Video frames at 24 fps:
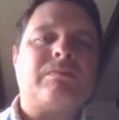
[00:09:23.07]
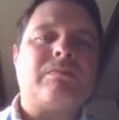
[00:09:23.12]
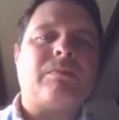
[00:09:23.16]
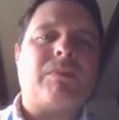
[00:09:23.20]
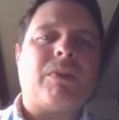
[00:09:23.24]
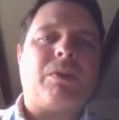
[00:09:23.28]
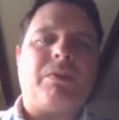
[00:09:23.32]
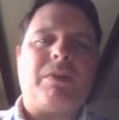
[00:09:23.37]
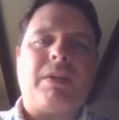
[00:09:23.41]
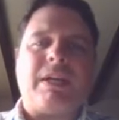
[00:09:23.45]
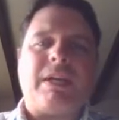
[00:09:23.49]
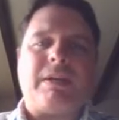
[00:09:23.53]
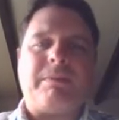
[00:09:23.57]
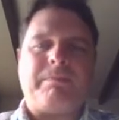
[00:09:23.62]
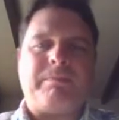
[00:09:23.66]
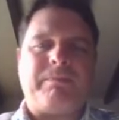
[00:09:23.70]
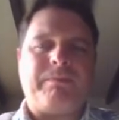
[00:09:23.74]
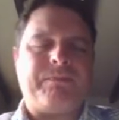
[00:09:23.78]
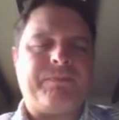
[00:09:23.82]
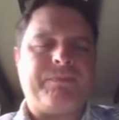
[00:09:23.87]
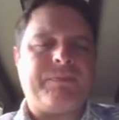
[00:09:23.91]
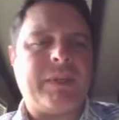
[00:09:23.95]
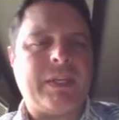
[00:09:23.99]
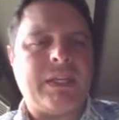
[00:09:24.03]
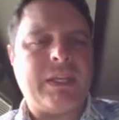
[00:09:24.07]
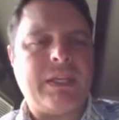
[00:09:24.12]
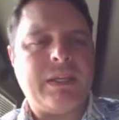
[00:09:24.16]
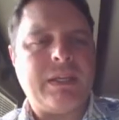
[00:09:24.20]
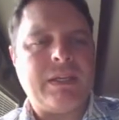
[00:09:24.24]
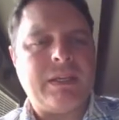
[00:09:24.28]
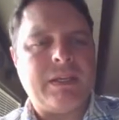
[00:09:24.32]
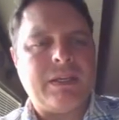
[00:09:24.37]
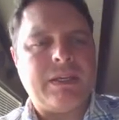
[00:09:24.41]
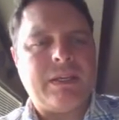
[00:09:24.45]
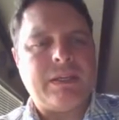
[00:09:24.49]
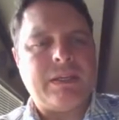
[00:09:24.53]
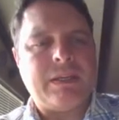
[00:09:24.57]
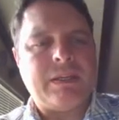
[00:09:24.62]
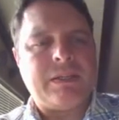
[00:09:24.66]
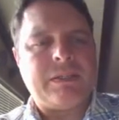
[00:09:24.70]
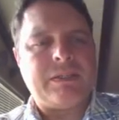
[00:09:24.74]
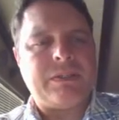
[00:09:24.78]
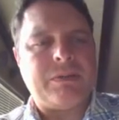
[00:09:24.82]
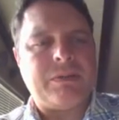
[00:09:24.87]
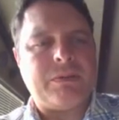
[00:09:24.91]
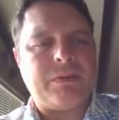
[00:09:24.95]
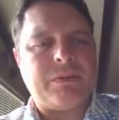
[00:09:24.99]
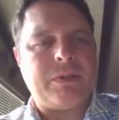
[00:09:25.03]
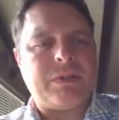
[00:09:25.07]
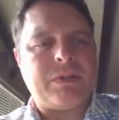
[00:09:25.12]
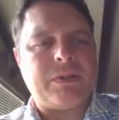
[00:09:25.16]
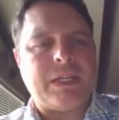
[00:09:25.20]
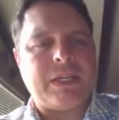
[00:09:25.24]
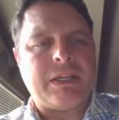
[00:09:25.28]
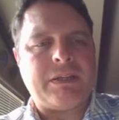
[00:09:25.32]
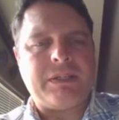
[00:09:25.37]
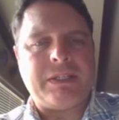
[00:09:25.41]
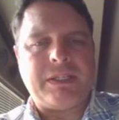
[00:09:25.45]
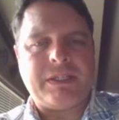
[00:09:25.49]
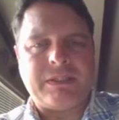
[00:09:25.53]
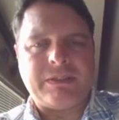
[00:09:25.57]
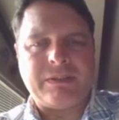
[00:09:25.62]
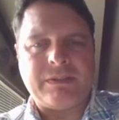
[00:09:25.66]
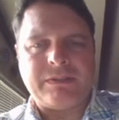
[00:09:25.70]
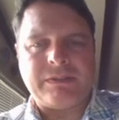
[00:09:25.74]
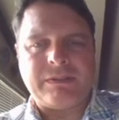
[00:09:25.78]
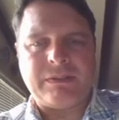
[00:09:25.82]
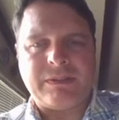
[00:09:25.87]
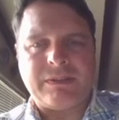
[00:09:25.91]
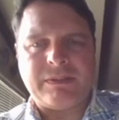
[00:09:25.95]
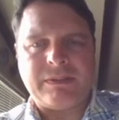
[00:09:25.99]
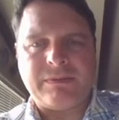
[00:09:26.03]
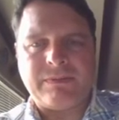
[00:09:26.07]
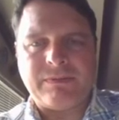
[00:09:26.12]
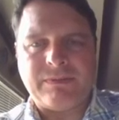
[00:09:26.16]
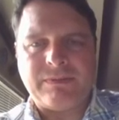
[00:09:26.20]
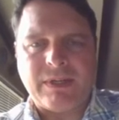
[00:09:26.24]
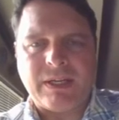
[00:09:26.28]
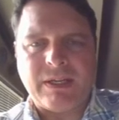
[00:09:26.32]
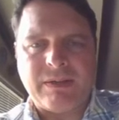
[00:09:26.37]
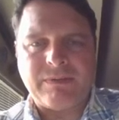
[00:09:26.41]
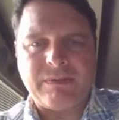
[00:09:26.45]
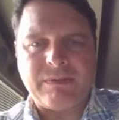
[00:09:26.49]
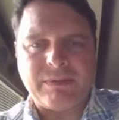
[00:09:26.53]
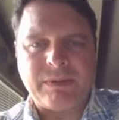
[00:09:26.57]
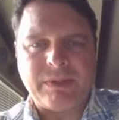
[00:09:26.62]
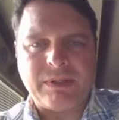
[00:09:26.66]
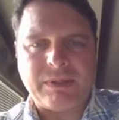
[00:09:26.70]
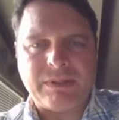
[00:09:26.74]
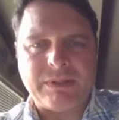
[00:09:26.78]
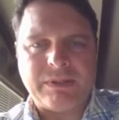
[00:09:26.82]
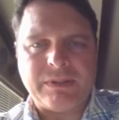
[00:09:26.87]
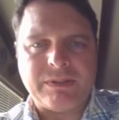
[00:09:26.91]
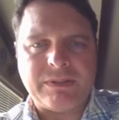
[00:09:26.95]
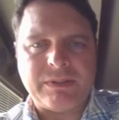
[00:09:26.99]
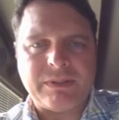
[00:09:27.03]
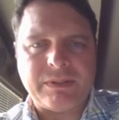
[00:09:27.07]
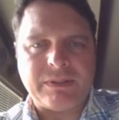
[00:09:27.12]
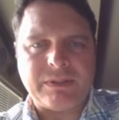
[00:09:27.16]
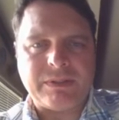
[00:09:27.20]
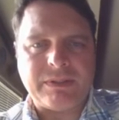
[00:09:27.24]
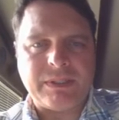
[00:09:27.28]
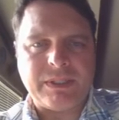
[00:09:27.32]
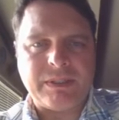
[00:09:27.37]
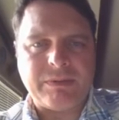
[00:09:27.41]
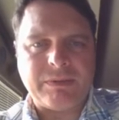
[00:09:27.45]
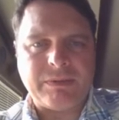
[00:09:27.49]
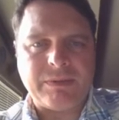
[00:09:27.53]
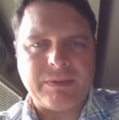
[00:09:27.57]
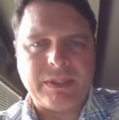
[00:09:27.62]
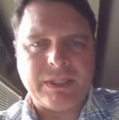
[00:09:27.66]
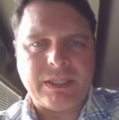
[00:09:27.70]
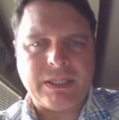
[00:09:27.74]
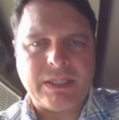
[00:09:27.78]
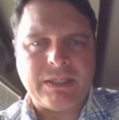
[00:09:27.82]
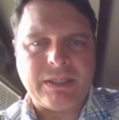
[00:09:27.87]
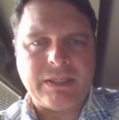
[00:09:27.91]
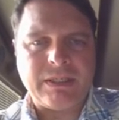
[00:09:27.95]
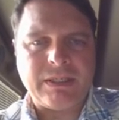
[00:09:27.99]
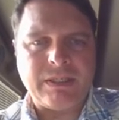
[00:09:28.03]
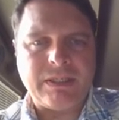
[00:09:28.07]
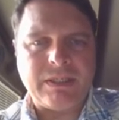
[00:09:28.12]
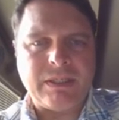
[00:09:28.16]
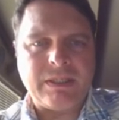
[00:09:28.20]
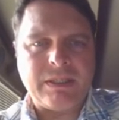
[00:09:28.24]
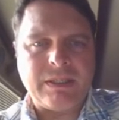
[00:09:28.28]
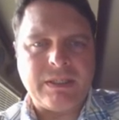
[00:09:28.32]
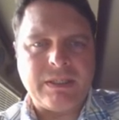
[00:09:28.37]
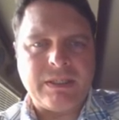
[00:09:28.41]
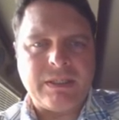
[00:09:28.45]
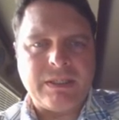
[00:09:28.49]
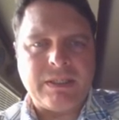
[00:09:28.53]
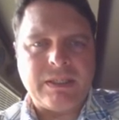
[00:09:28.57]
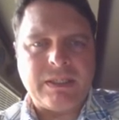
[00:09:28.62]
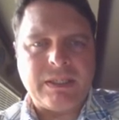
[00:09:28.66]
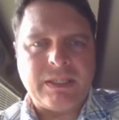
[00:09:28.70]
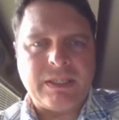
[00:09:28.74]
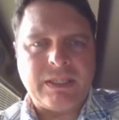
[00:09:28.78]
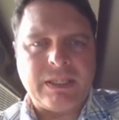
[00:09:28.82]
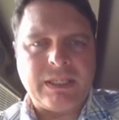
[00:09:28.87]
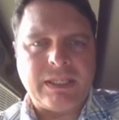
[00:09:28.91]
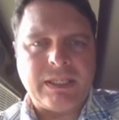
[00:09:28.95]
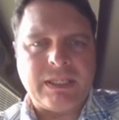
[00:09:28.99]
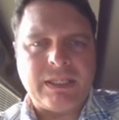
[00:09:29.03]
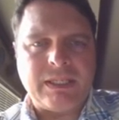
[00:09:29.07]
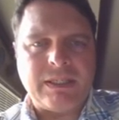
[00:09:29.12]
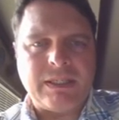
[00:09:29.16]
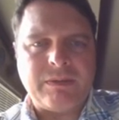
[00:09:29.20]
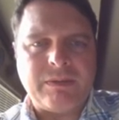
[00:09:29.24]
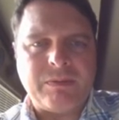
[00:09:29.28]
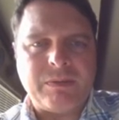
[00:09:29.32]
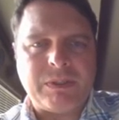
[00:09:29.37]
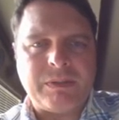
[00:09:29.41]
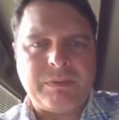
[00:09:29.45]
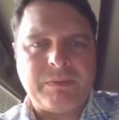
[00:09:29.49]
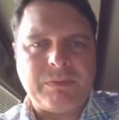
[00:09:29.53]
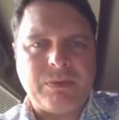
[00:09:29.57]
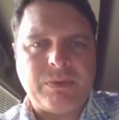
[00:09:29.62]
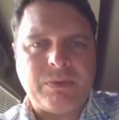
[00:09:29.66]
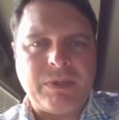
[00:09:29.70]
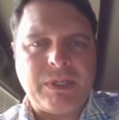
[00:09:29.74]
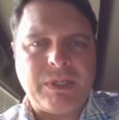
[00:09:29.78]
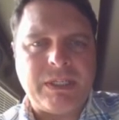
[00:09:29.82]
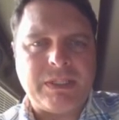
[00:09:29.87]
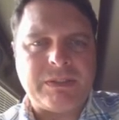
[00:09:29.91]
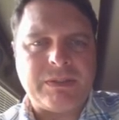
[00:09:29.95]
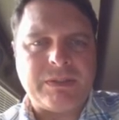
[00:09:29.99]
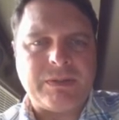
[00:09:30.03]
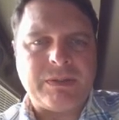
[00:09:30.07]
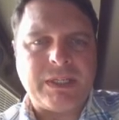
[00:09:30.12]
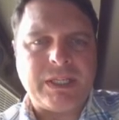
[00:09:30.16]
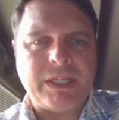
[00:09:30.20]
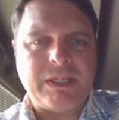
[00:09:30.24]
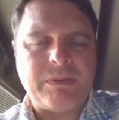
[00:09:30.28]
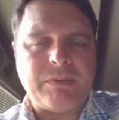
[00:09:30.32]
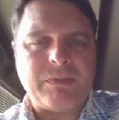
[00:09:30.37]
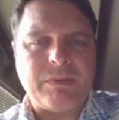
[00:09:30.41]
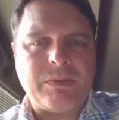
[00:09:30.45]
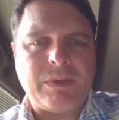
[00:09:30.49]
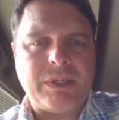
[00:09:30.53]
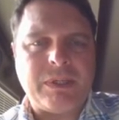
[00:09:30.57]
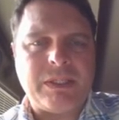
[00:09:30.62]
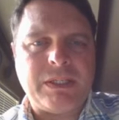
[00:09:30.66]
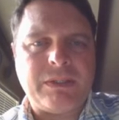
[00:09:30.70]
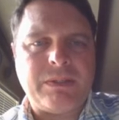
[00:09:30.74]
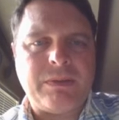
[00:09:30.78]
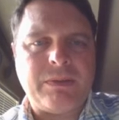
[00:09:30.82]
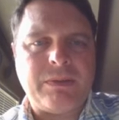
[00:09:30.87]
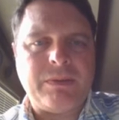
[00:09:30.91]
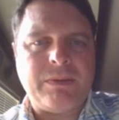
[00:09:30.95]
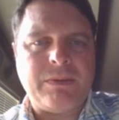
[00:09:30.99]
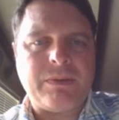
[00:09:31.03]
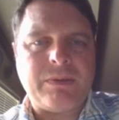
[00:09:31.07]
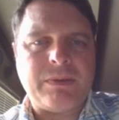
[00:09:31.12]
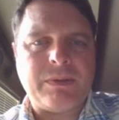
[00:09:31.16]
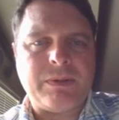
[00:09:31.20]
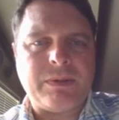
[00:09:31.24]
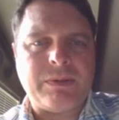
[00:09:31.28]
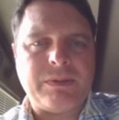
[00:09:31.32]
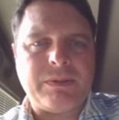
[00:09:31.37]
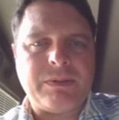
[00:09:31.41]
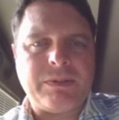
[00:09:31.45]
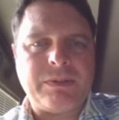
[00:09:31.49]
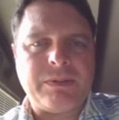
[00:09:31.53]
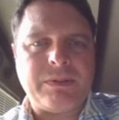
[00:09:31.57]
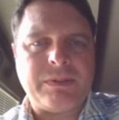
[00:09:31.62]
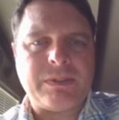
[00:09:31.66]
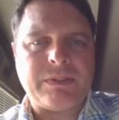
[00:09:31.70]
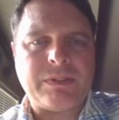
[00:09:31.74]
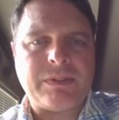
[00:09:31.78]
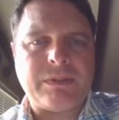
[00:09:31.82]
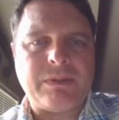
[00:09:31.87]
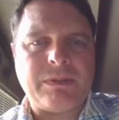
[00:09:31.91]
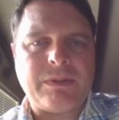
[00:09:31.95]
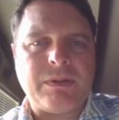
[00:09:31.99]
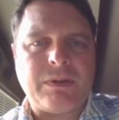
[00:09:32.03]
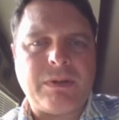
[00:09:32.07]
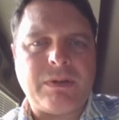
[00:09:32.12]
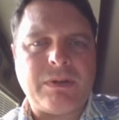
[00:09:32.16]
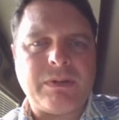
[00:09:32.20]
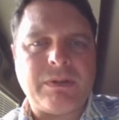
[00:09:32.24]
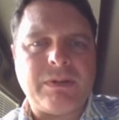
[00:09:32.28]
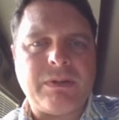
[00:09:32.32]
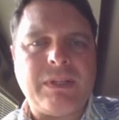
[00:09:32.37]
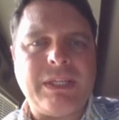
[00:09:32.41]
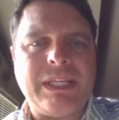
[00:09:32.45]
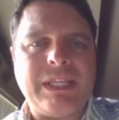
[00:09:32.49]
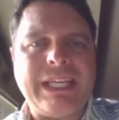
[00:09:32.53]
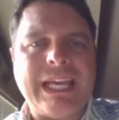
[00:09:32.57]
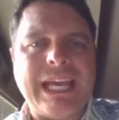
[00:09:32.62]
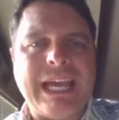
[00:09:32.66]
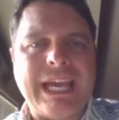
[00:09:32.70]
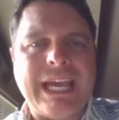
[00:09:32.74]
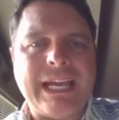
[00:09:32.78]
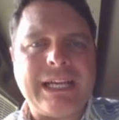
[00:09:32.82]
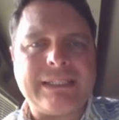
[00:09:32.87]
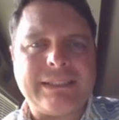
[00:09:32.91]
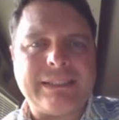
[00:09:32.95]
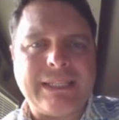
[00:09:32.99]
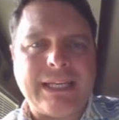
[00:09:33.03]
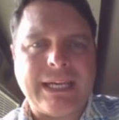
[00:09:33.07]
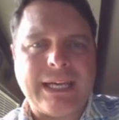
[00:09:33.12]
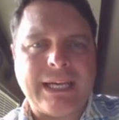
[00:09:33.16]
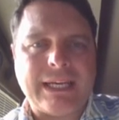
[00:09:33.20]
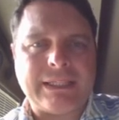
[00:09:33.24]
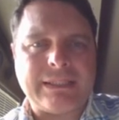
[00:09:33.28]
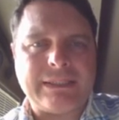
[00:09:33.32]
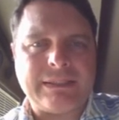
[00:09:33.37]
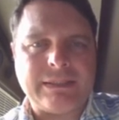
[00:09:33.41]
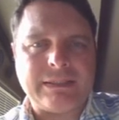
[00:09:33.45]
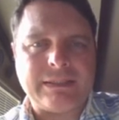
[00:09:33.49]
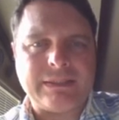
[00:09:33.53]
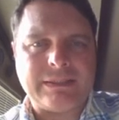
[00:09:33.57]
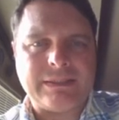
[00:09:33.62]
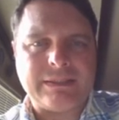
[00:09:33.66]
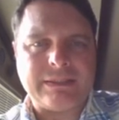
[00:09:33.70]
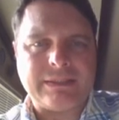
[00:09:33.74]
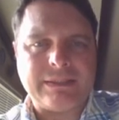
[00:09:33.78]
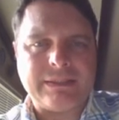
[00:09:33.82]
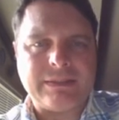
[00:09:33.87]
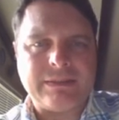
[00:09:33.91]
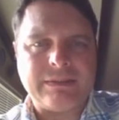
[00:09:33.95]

Okay. So we'll go down here, 5 1/3. Let's see what we got. And which point is located 1 2/3 units along the x-axis?